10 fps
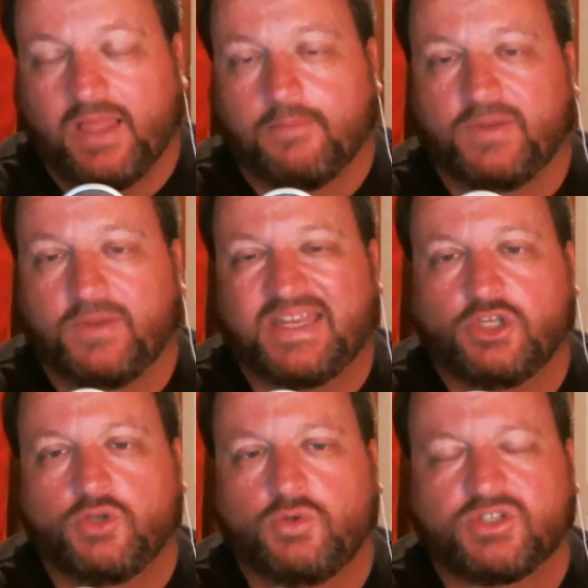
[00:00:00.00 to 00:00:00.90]
but he
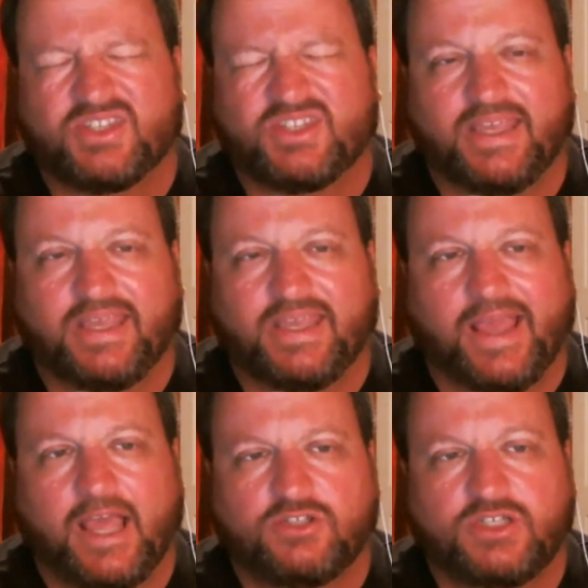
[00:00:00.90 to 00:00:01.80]
used the
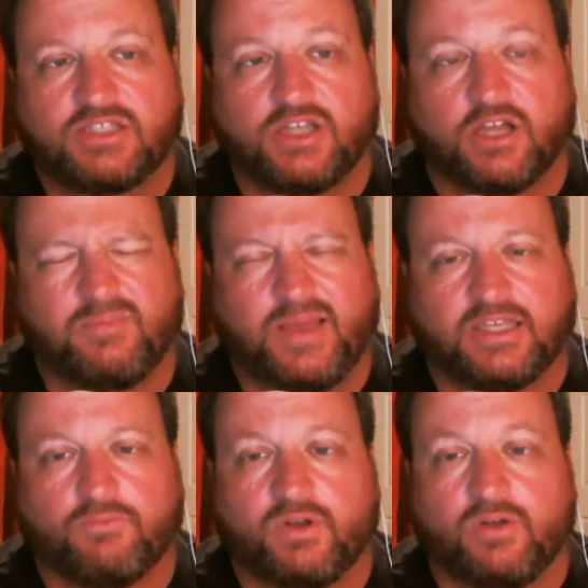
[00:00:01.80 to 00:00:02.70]
LJ's talking about
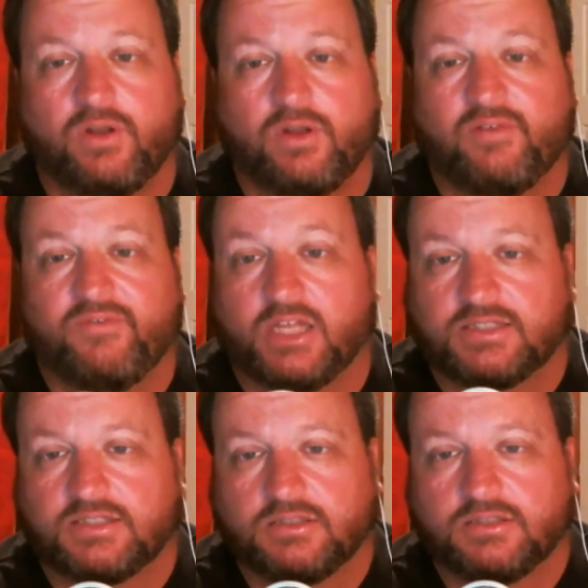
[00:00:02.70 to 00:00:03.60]
getting rid of one of us.